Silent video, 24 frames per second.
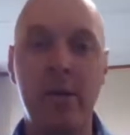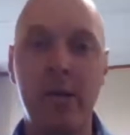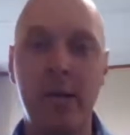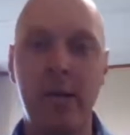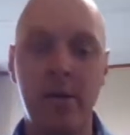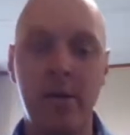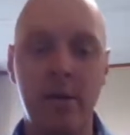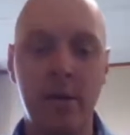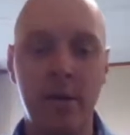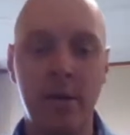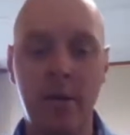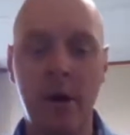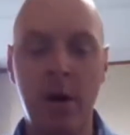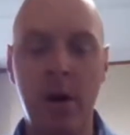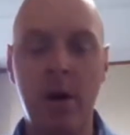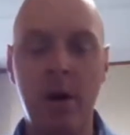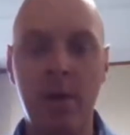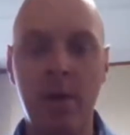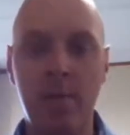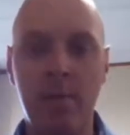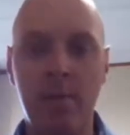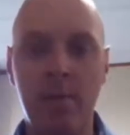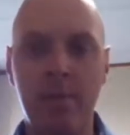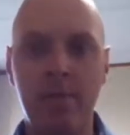I'd say
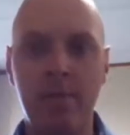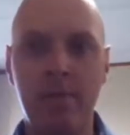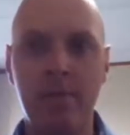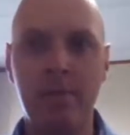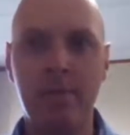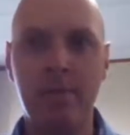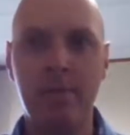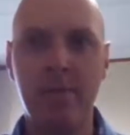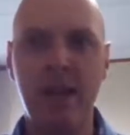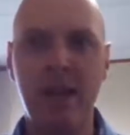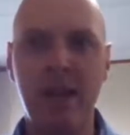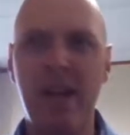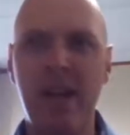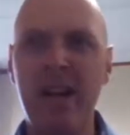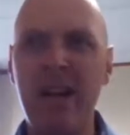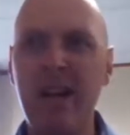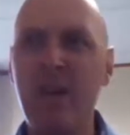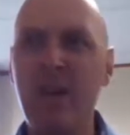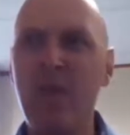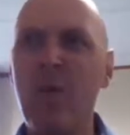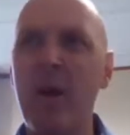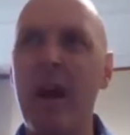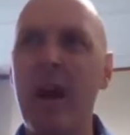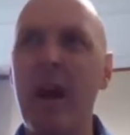
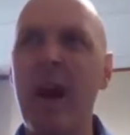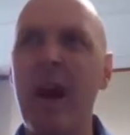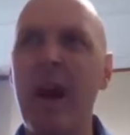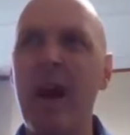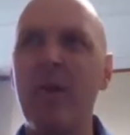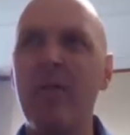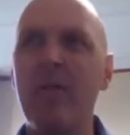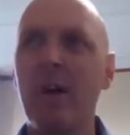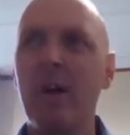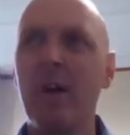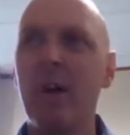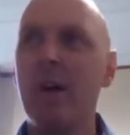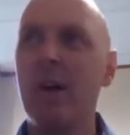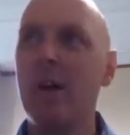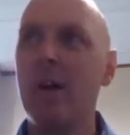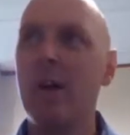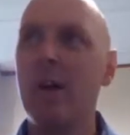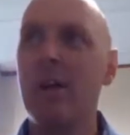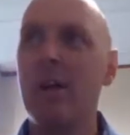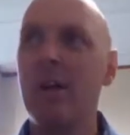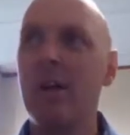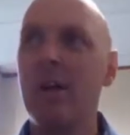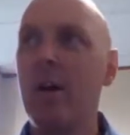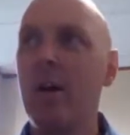here we have
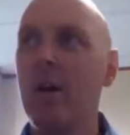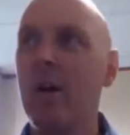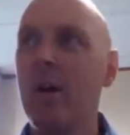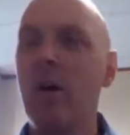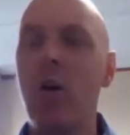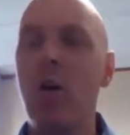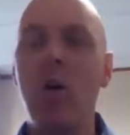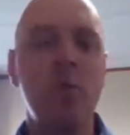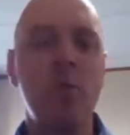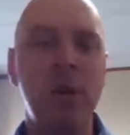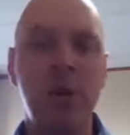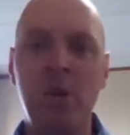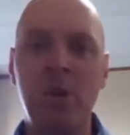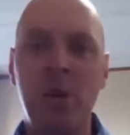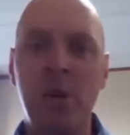the home